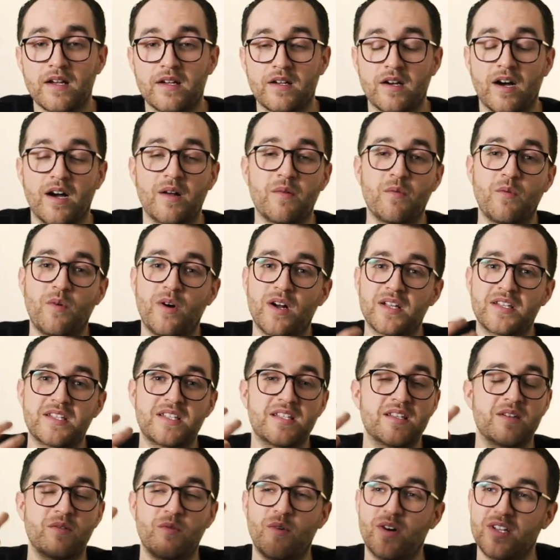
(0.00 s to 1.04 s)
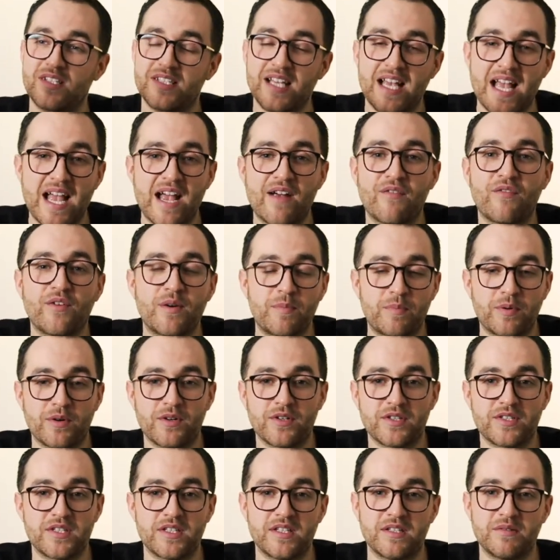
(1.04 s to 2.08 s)
God wants, wants every
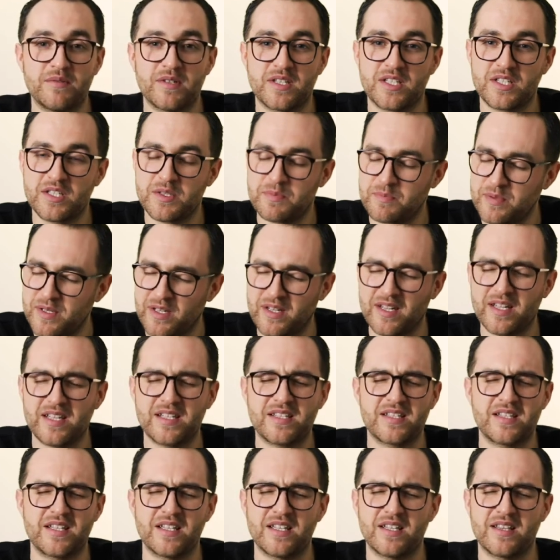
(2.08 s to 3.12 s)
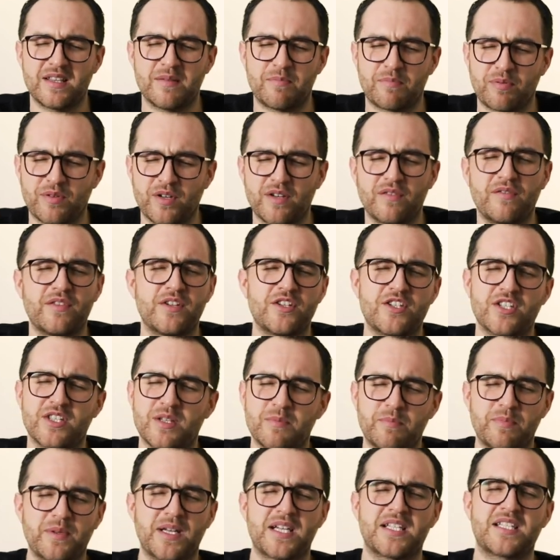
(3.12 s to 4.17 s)
person to experience the, the privilege and
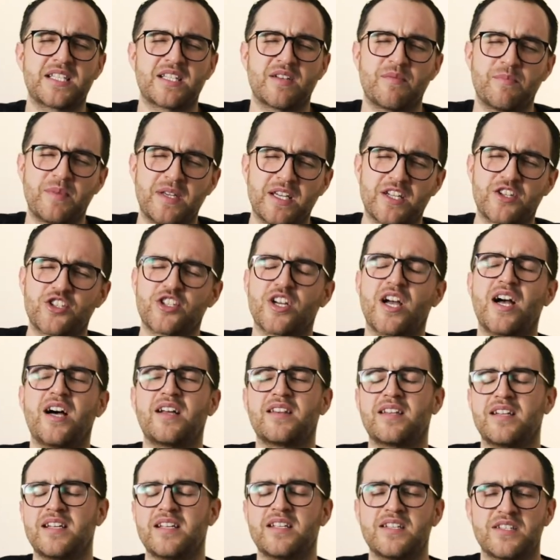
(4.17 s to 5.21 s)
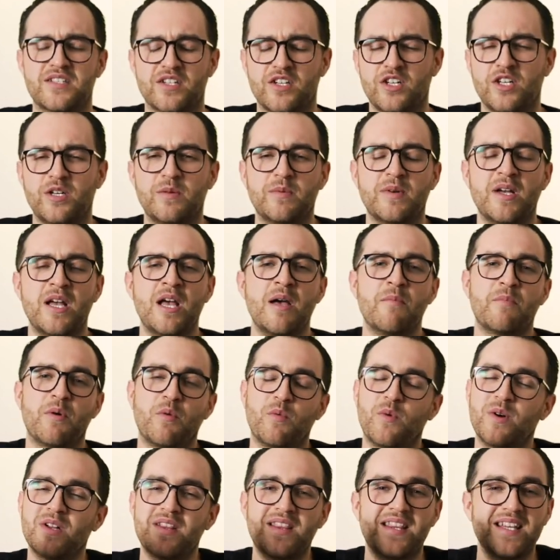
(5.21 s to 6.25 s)
the blessing of being a child in his home.
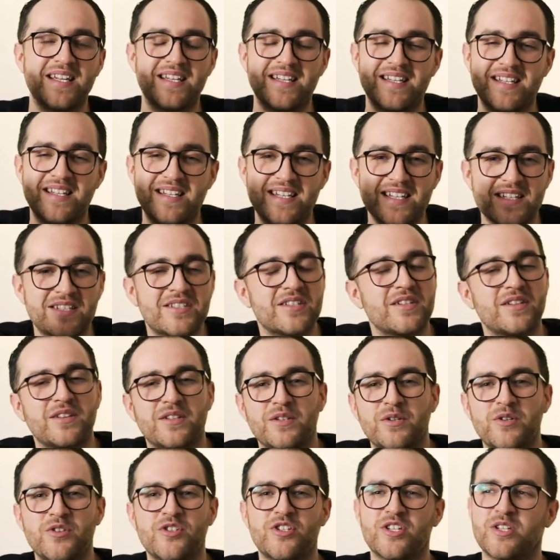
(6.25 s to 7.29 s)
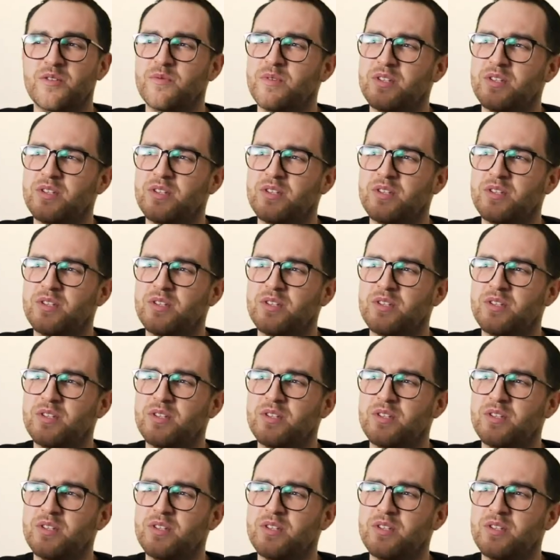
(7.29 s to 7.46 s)
But would the disillusioned,